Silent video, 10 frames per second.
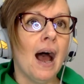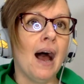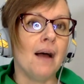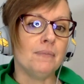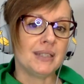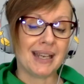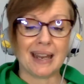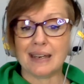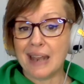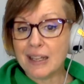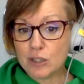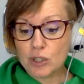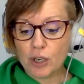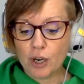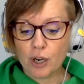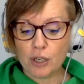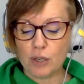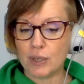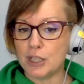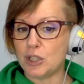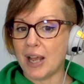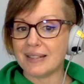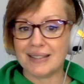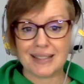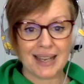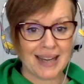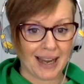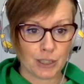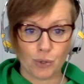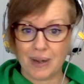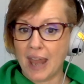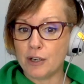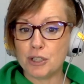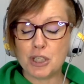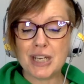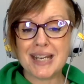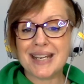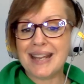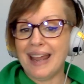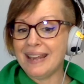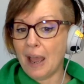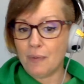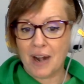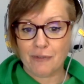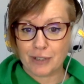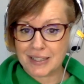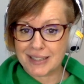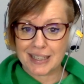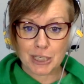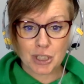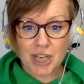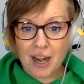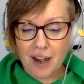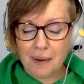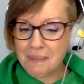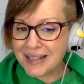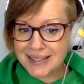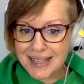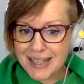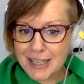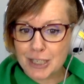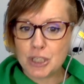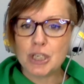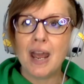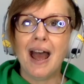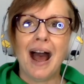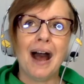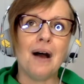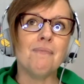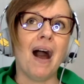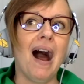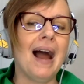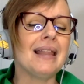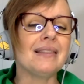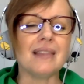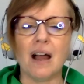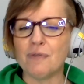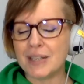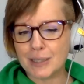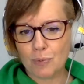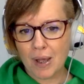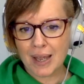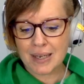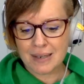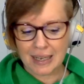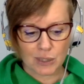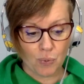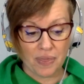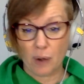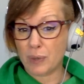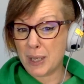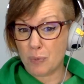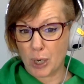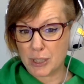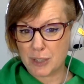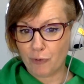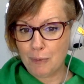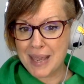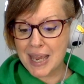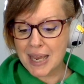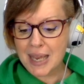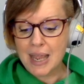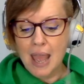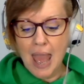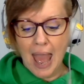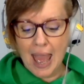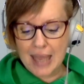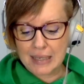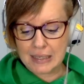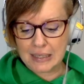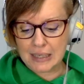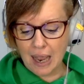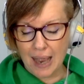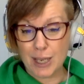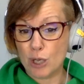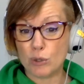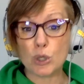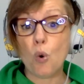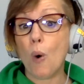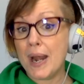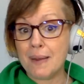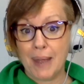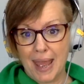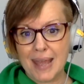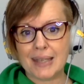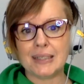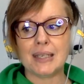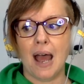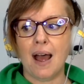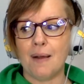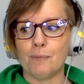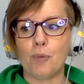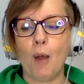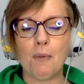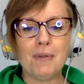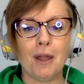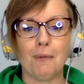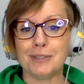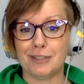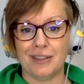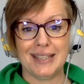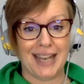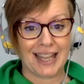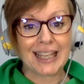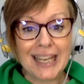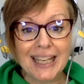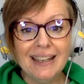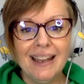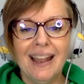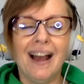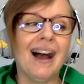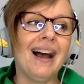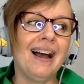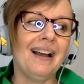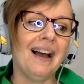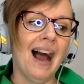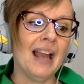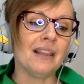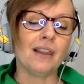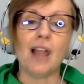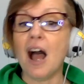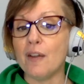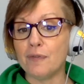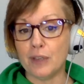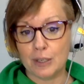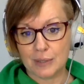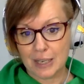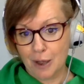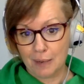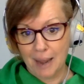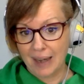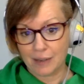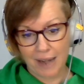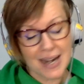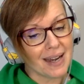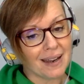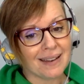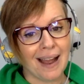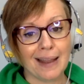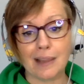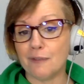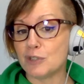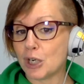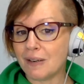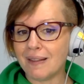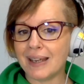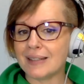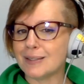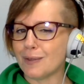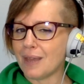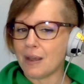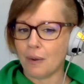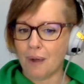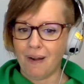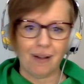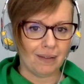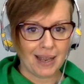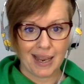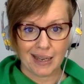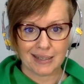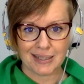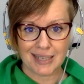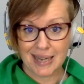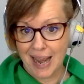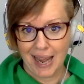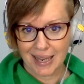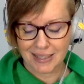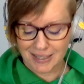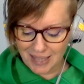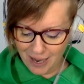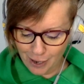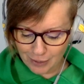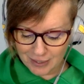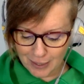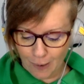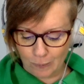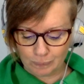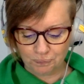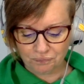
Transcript: to get an answer. You can just connect to an energy and get whatever it's going to share, a message. I love this one. It's one that really works for me, and I use quite a bit, probably almost on the daily. I love using automatic writing. I love journaling, so they go all hand in hand there. So,